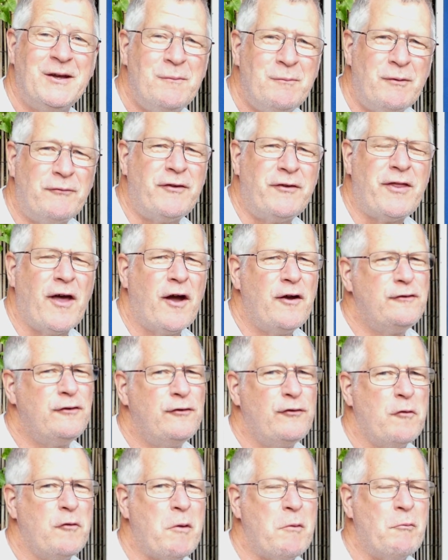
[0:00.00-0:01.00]
But for those of
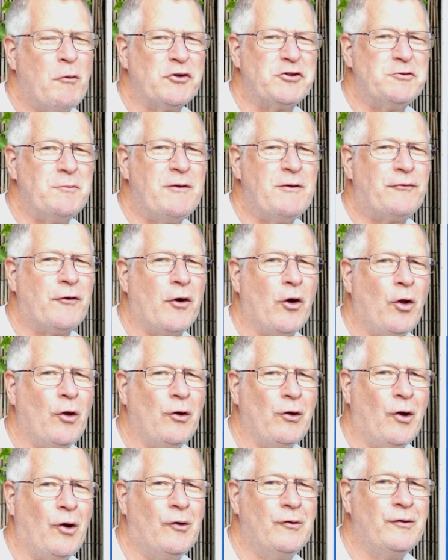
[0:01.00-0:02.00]
you who've been watching me for a
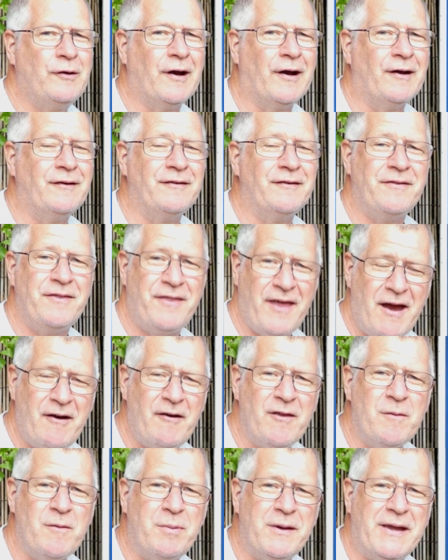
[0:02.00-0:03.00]
lot longer and there
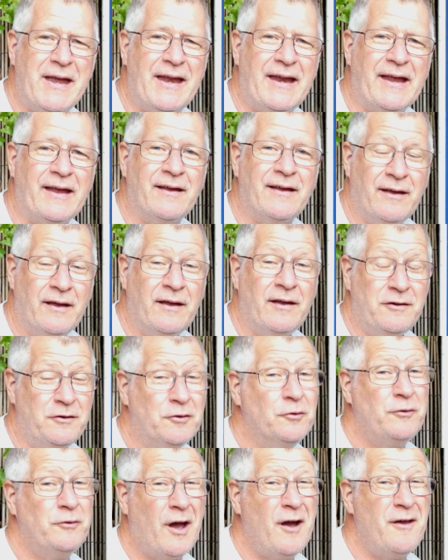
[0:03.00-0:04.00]
at the beginning,
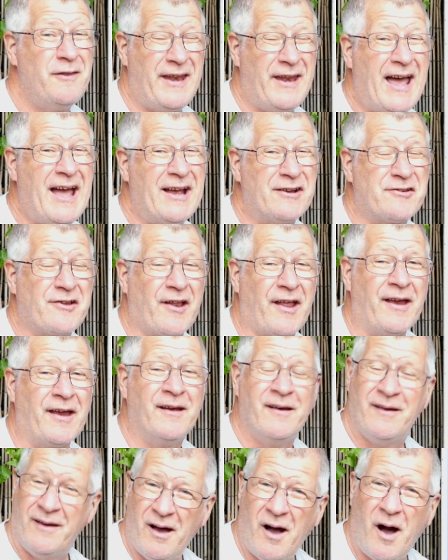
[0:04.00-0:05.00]
you'll know that actually
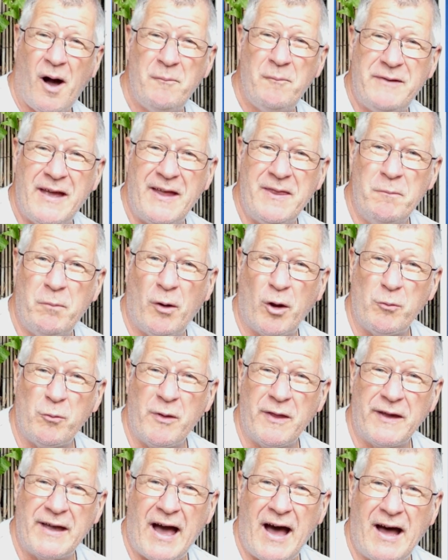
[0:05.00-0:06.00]
I'm down the bottom of
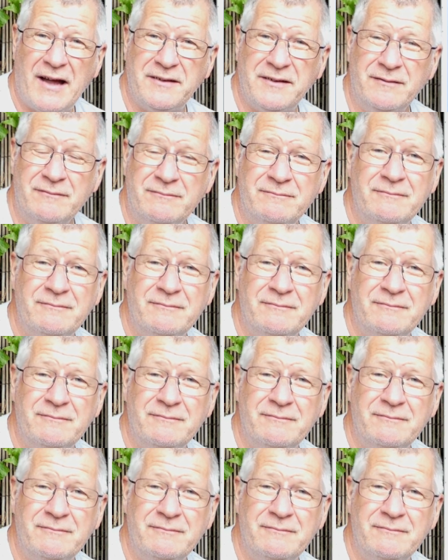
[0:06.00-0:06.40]
the garden.